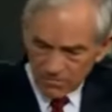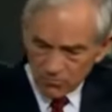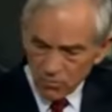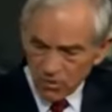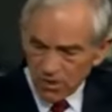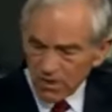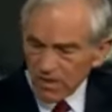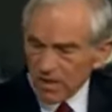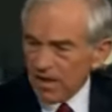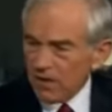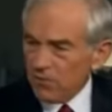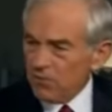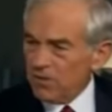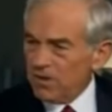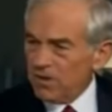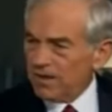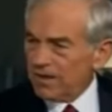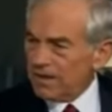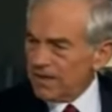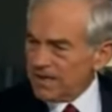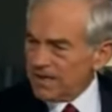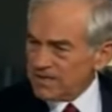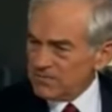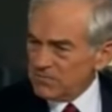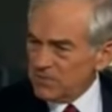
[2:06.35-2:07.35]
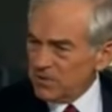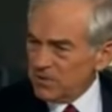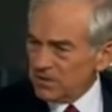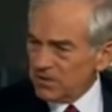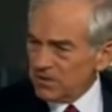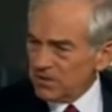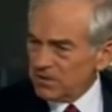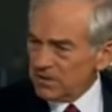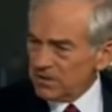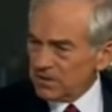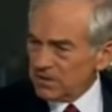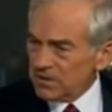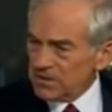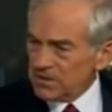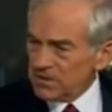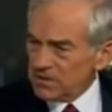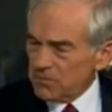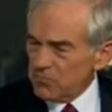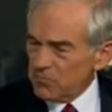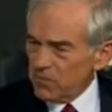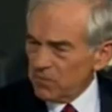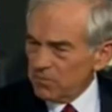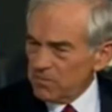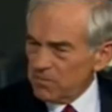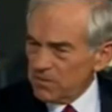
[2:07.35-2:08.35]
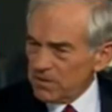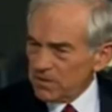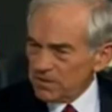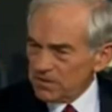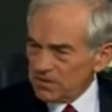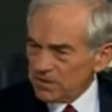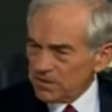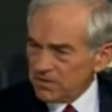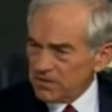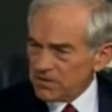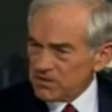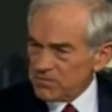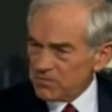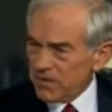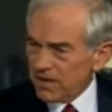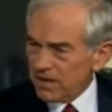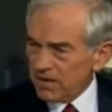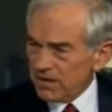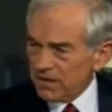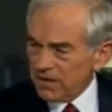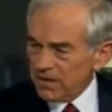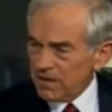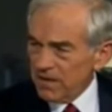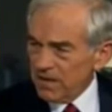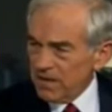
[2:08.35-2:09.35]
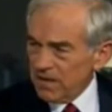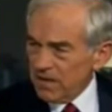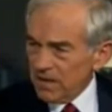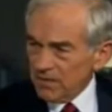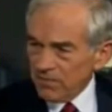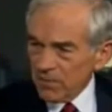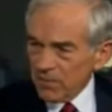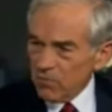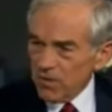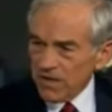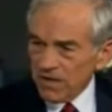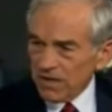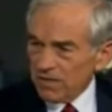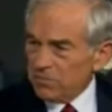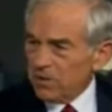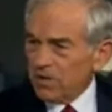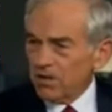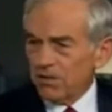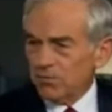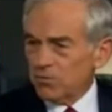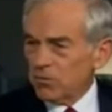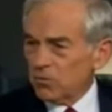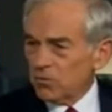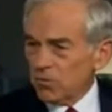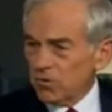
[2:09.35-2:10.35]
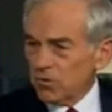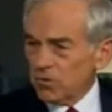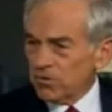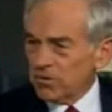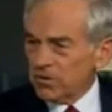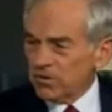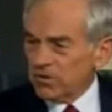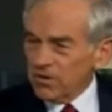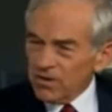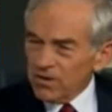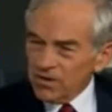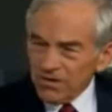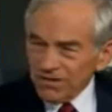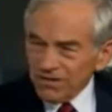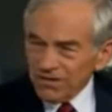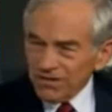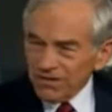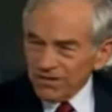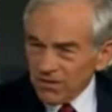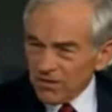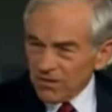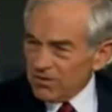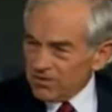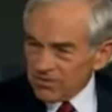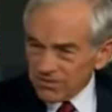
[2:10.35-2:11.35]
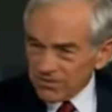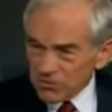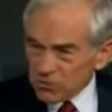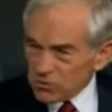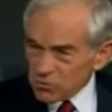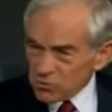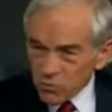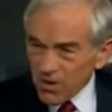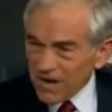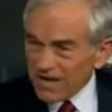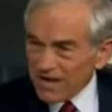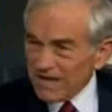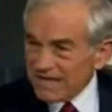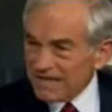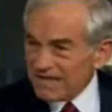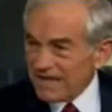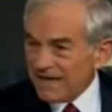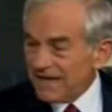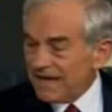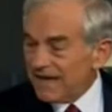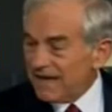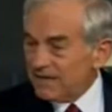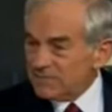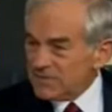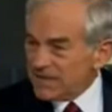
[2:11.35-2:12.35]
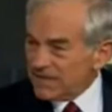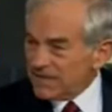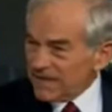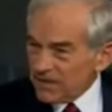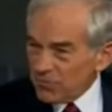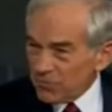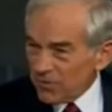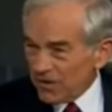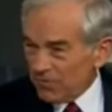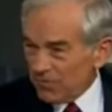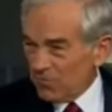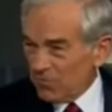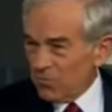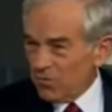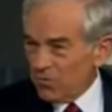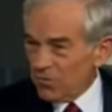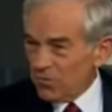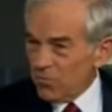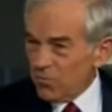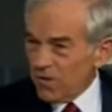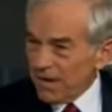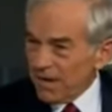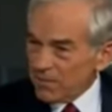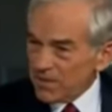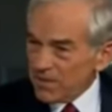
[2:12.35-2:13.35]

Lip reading: I want less military spending, but we can blow up the world, 20 times, and they want more weapons.